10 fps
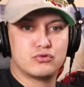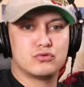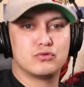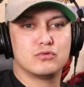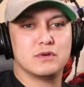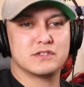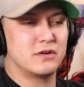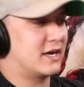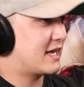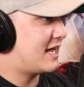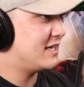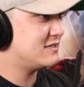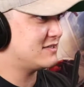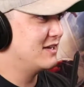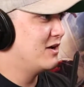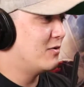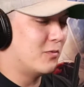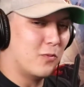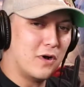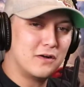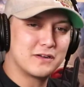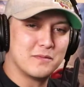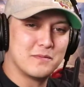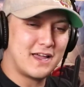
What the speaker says: What's going on, guys? Welcome back